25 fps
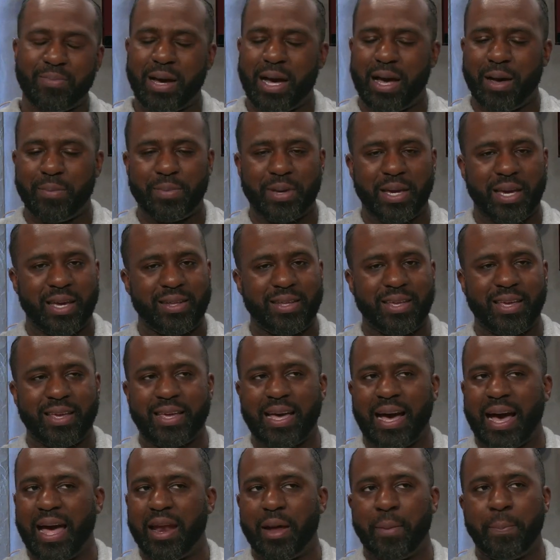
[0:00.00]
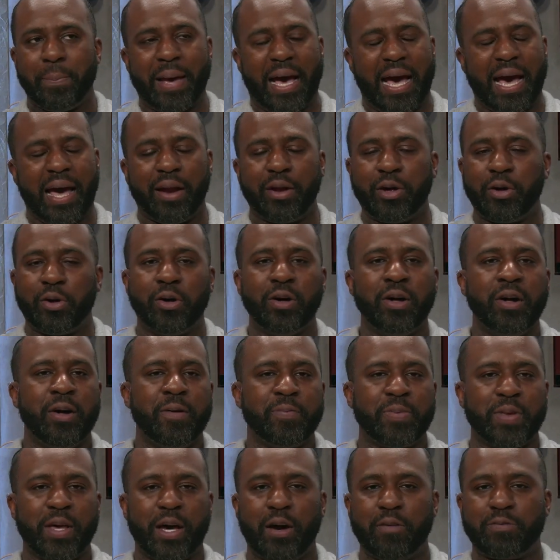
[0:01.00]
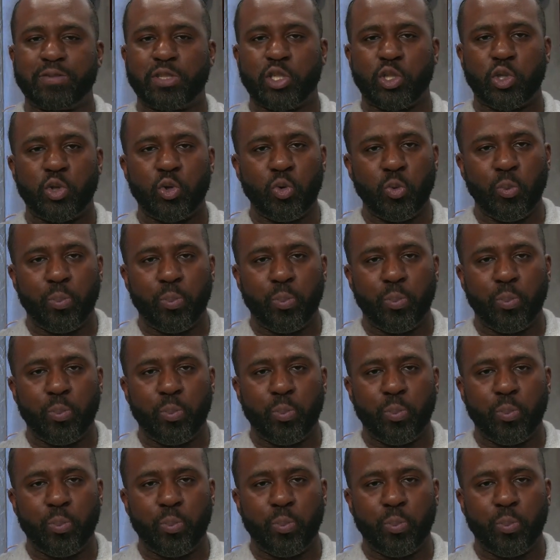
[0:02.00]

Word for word: I mean, you got a battle of two